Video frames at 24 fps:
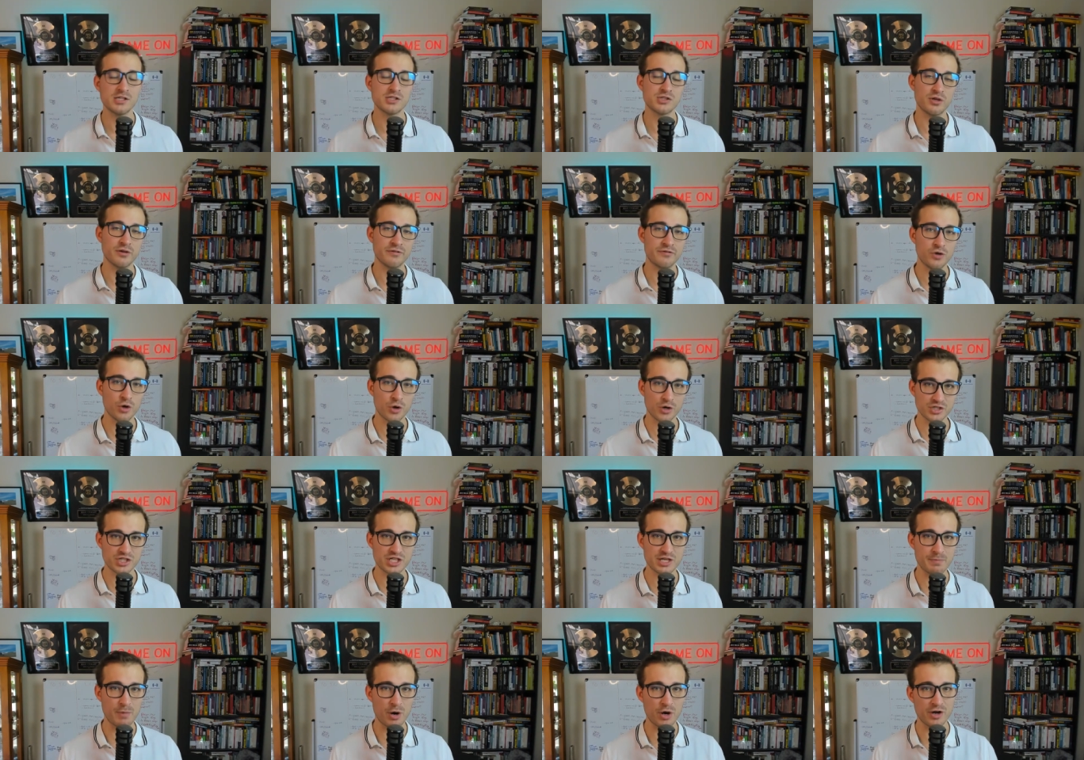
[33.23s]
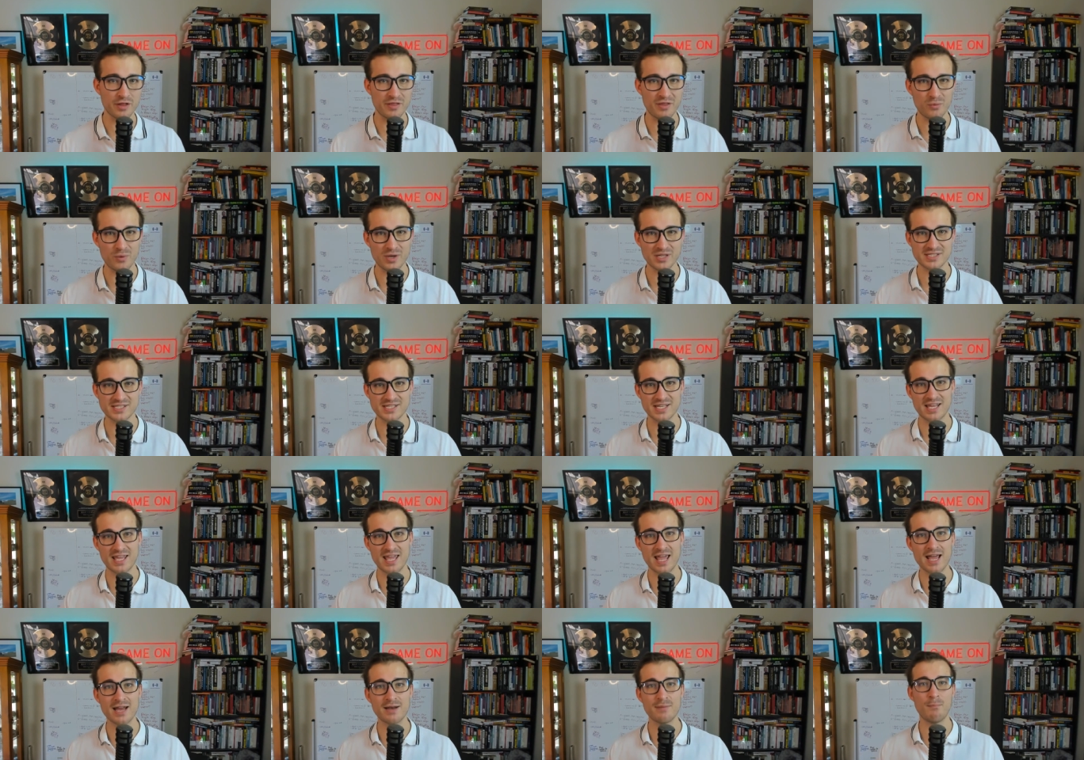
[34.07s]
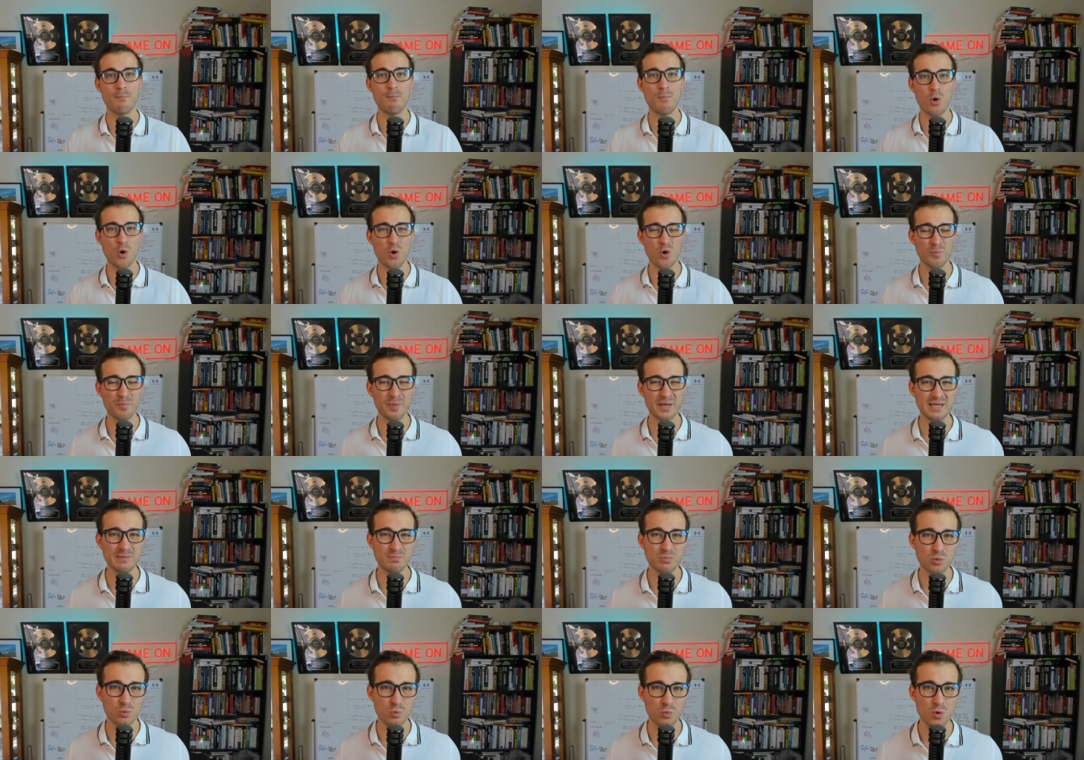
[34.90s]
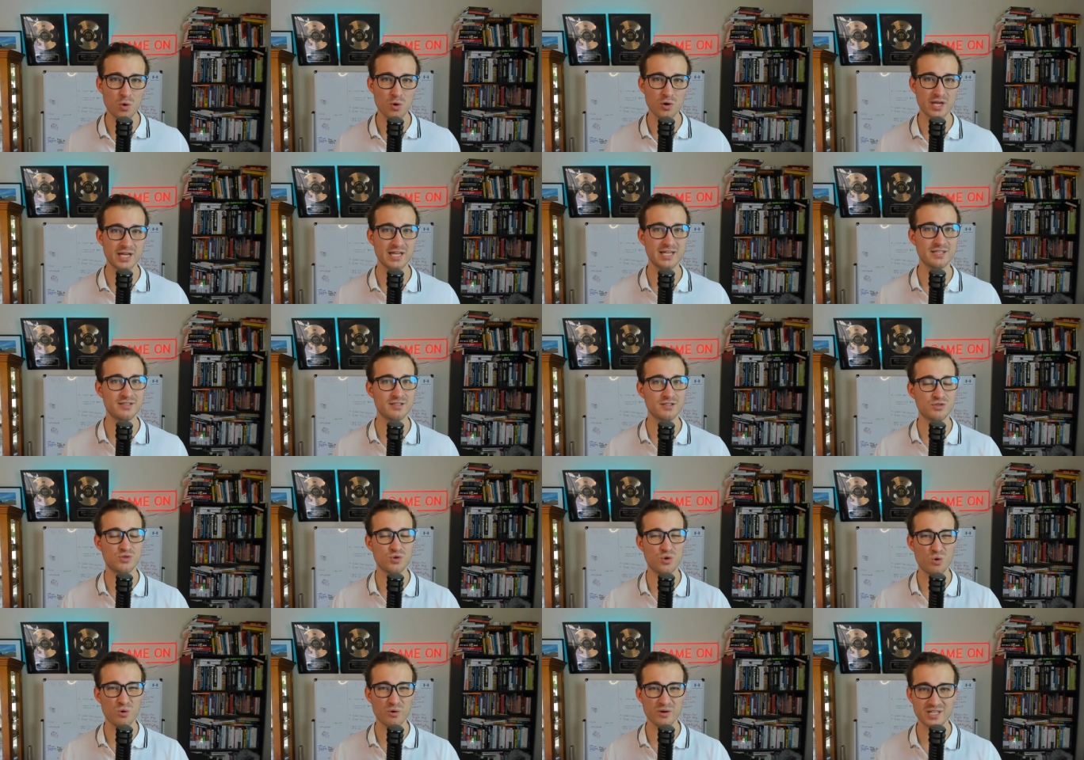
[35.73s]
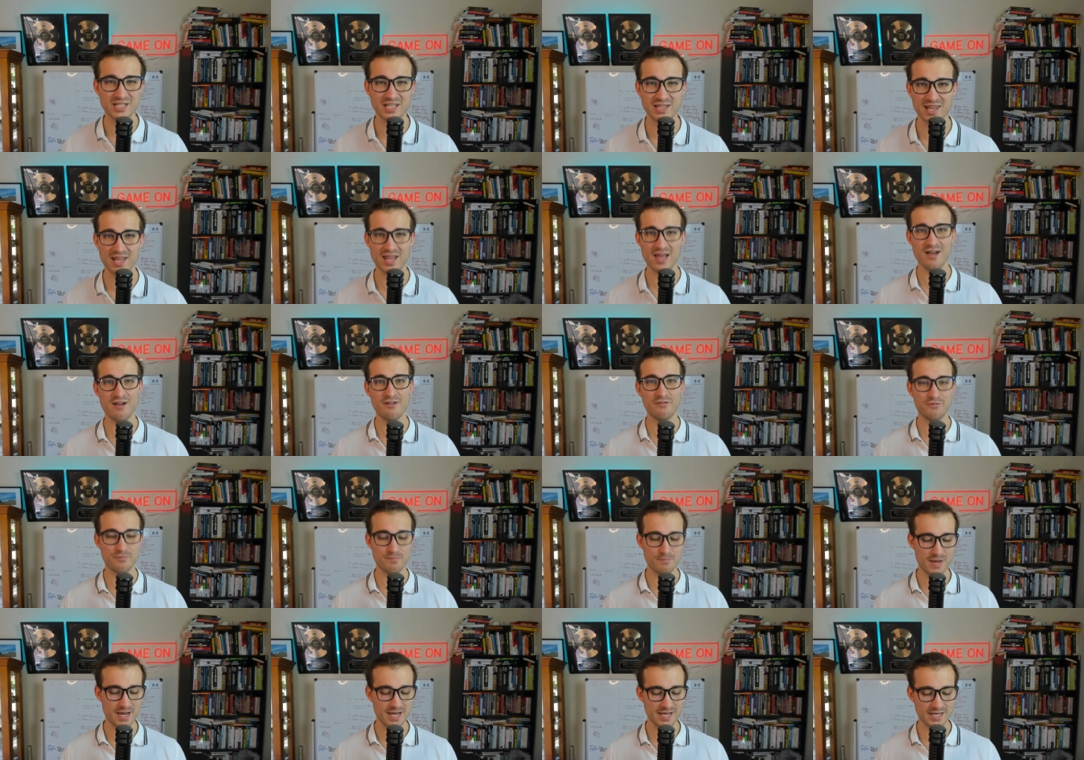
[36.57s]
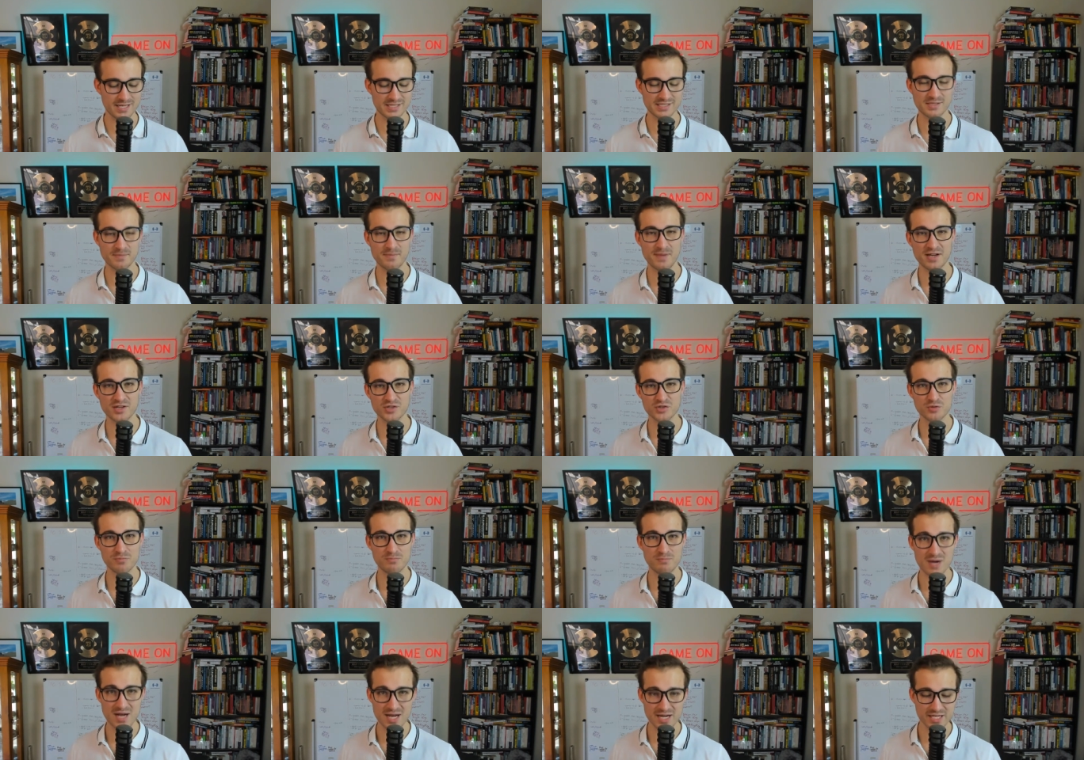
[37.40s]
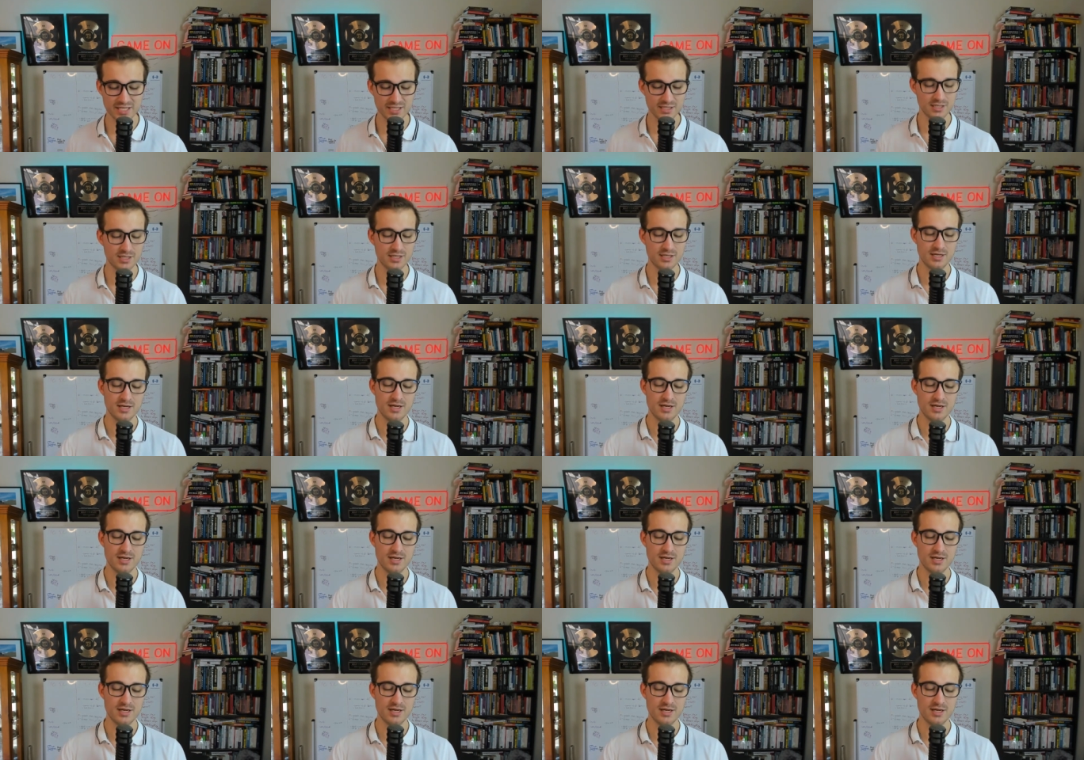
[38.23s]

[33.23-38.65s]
So if you're a gym owner that wants to get more people walking in the door and you love making some extra money,